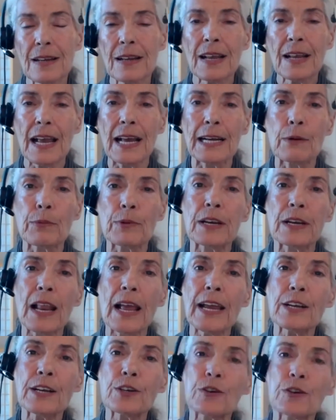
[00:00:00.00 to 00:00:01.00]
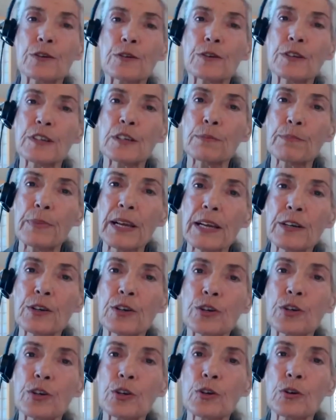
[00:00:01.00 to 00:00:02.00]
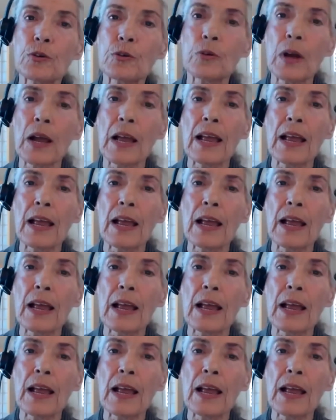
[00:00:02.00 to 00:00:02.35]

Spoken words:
And I would like to speak to you